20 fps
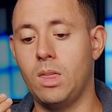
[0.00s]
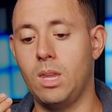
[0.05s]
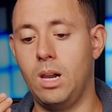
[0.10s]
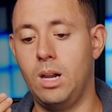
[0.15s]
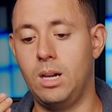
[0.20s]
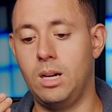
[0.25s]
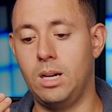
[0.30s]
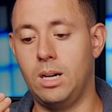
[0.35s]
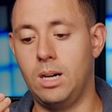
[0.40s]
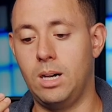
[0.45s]

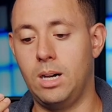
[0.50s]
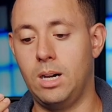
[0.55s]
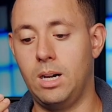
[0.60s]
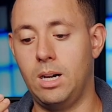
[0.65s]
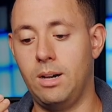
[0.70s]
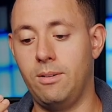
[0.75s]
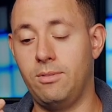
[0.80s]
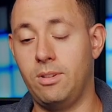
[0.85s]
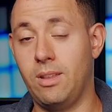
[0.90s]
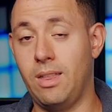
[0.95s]

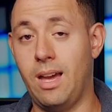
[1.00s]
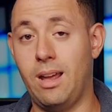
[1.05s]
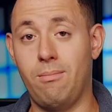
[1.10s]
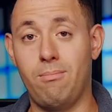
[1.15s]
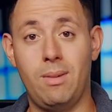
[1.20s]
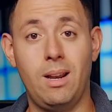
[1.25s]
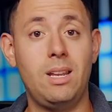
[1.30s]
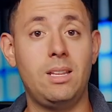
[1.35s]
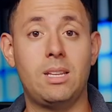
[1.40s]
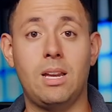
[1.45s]
I've done that
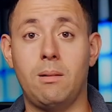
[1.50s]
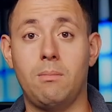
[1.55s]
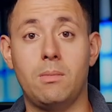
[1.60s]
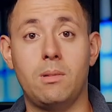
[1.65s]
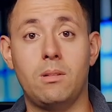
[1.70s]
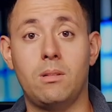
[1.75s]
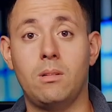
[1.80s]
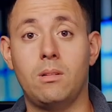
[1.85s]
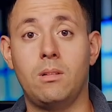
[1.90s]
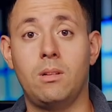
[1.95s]
many
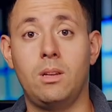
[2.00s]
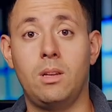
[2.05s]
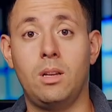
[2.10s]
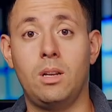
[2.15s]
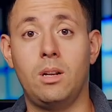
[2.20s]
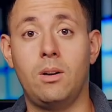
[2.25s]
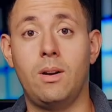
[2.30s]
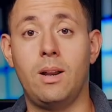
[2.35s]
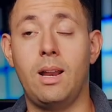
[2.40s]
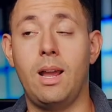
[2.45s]
times, you
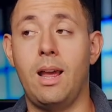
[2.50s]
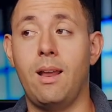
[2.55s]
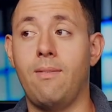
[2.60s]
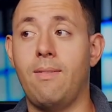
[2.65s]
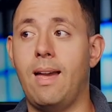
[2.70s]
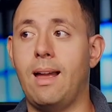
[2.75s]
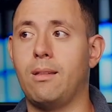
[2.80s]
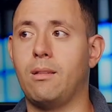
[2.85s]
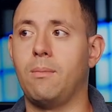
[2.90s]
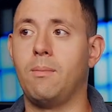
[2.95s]
know, and
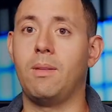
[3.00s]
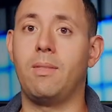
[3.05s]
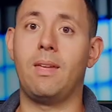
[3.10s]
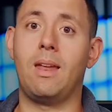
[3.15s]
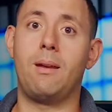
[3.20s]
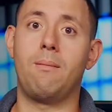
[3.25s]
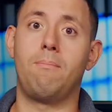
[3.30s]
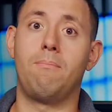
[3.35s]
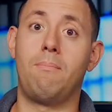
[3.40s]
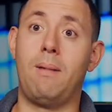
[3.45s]
that's something
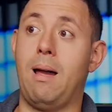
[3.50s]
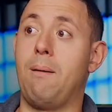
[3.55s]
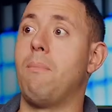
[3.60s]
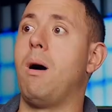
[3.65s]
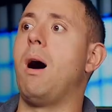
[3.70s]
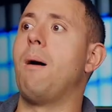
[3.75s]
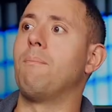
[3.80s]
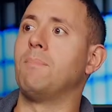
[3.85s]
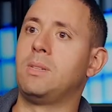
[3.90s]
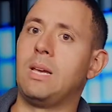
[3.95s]
that my
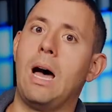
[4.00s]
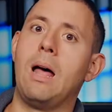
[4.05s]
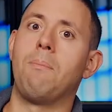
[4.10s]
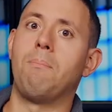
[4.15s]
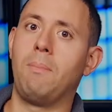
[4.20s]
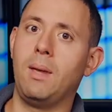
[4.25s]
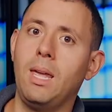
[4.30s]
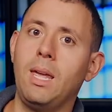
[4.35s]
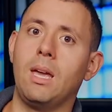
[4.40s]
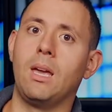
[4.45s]
mom taught
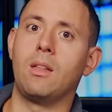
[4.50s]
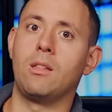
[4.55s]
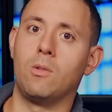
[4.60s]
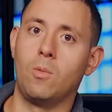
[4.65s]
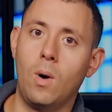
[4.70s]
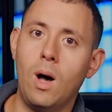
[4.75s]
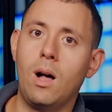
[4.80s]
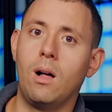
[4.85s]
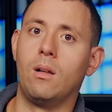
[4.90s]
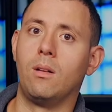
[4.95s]
me as
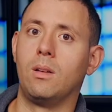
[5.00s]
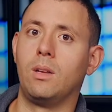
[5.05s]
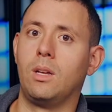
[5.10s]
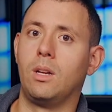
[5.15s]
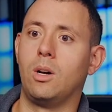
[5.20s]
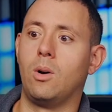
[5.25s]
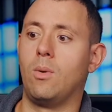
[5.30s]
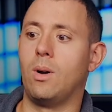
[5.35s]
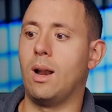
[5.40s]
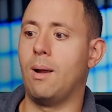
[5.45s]
well. You
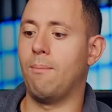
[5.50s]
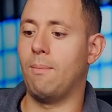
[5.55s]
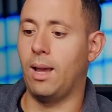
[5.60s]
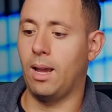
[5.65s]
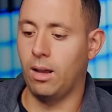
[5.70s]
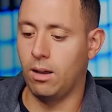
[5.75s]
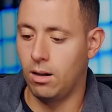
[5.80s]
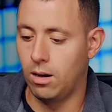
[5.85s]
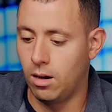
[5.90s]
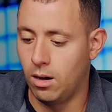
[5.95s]
know, when I'm
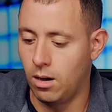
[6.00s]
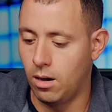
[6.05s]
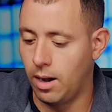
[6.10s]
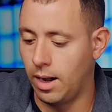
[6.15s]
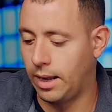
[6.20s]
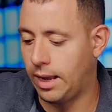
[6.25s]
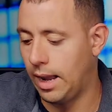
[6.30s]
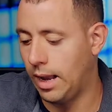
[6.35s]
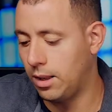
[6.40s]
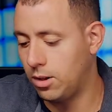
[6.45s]
like, oh,
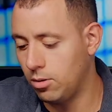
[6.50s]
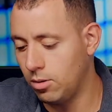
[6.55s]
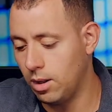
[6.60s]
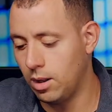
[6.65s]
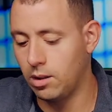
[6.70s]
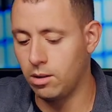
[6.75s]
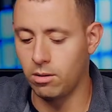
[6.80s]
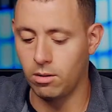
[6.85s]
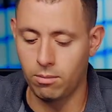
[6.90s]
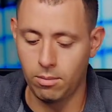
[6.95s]
I can't do
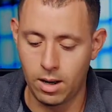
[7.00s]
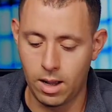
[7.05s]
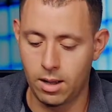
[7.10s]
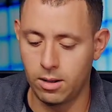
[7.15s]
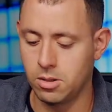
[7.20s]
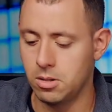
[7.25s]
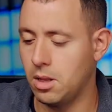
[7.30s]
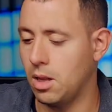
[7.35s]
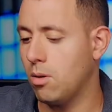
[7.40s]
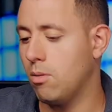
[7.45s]
this or blah,
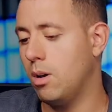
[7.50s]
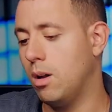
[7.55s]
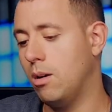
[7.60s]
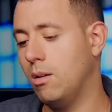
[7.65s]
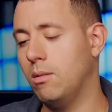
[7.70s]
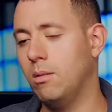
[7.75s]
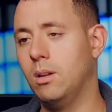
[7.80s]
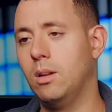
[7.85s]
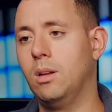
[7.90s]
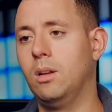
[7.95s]
she's like,
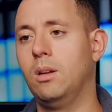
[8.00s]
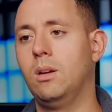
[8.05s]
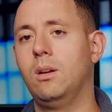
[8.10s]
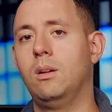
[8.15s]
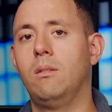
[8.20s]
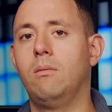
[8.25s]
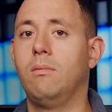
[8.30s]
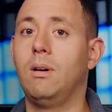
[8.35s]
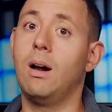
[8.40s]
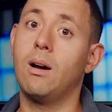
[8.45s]
well,
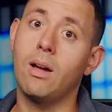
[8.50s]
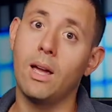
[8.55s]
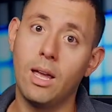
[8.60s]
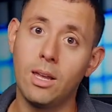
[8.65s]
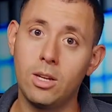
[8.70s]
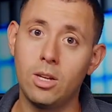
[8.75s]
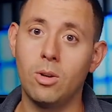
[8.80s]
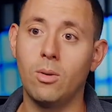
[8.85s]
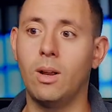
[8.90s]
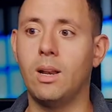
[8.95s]
how
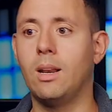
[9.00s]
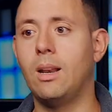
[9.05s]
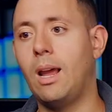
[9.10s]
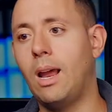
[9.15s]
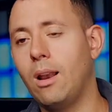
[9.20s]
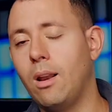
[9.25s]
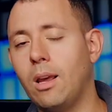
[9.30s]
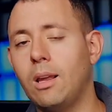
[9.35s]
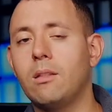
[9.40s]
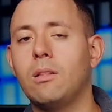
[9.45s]
can you do it?
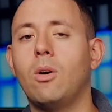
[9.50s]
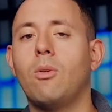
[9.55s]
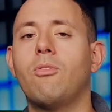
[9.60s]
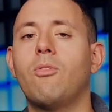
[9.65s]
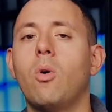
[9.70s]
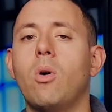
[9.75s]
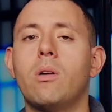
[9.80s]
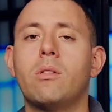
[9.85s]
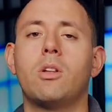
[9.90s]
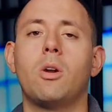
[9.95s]
And like, so of
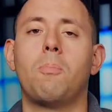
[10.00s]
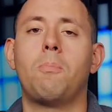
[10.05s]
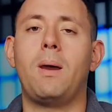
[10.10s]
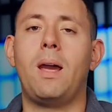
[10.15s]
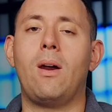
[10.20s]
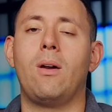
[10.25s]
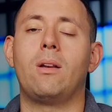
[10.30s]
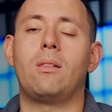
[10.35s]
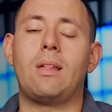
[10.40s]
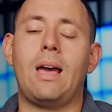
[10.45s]
course your
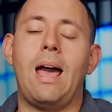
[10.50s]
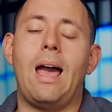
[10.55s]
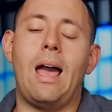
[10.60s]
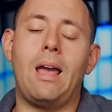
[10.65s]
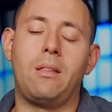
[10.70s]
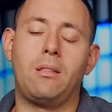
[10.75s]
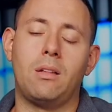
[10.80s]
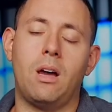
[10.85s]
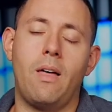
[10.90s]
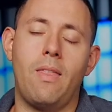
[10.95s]
parents, I
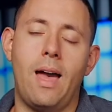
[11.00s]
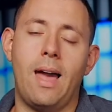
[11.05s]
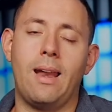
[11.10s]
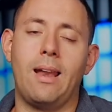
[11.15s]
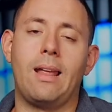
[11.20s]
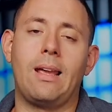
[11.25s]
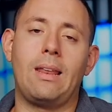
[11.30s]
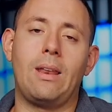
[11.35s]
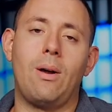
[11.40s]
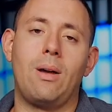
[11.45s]
saw that,
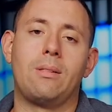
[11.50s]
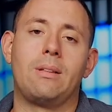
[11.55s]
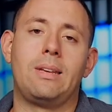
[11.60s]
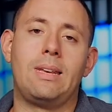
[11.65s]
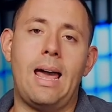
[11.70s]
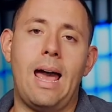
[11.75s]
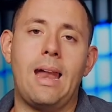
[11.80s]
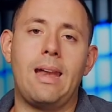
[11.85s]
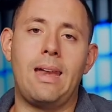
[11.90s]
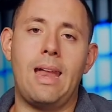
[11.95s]
like, as a
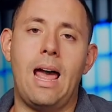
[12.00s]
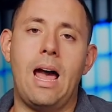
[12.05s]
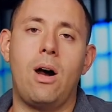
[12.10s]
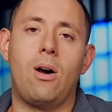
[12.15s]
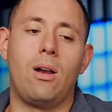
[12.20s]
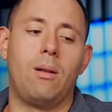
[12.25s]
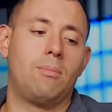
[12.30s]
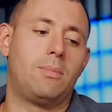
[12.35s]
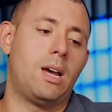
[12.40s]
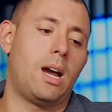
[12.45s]
dad now,
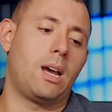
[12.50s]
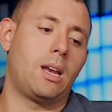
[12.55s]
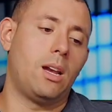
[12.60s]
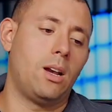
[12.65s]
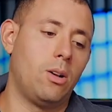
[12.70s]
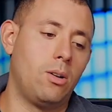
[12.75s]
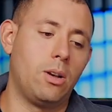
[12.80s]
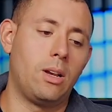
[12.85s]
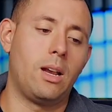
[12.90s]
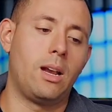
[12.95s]
and I'm talking to
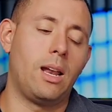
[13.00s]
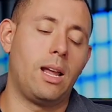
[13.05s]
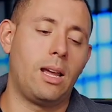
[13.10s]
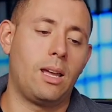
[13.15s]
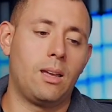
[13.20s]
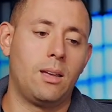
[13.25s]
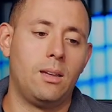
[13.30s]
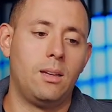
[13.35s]
Luna, and like,